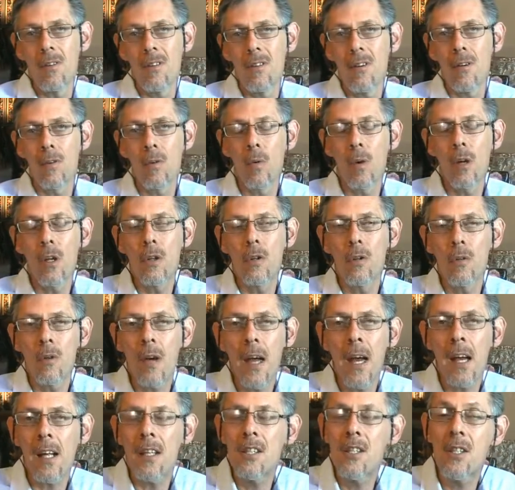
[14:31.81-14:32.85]
According to
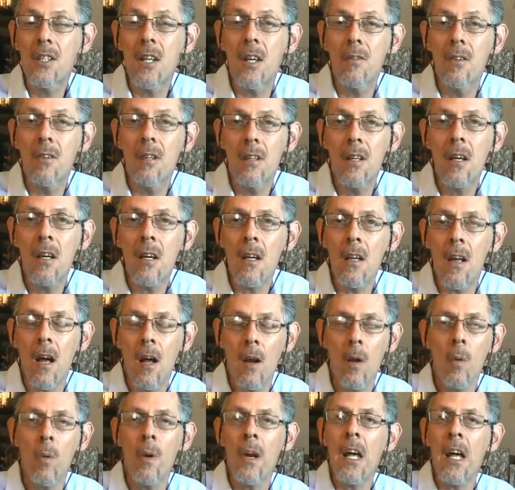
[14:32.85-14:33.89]
Act 17, I
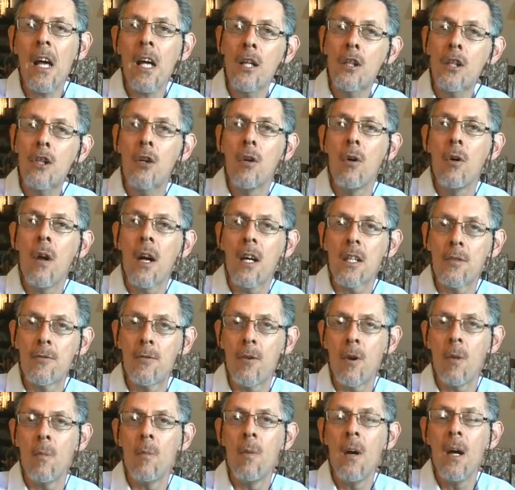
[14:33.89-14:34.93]
don't want to exclude us
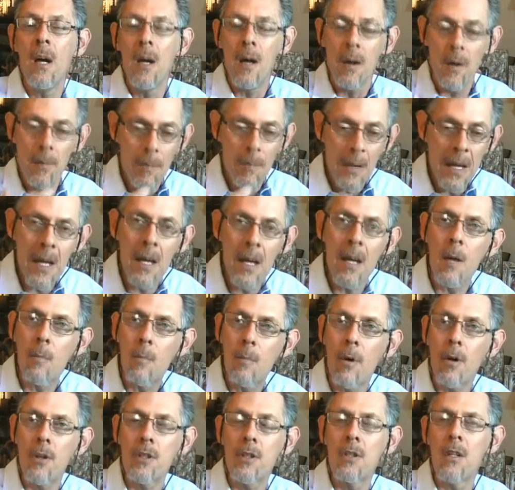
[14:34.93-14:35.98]
from being a
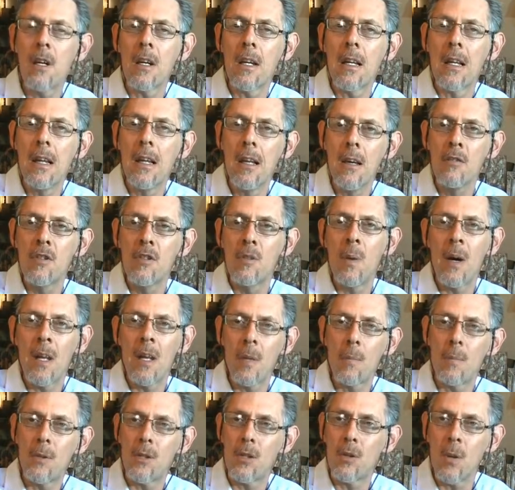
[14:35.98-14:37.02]
person that lives by
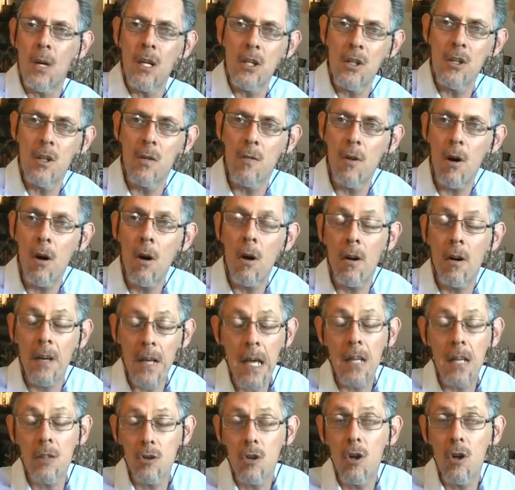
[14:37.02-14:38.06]
the persuasion of our heart
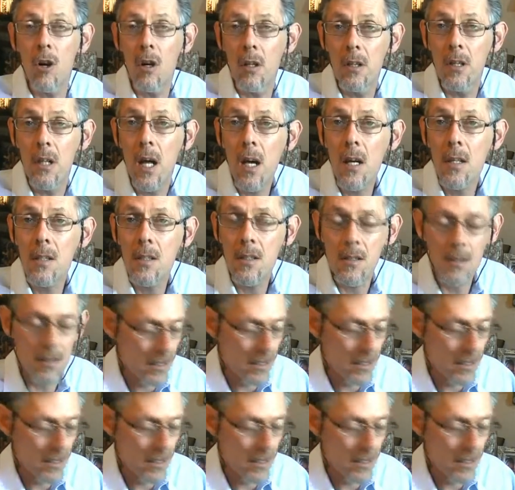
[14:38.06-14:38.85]
as God does.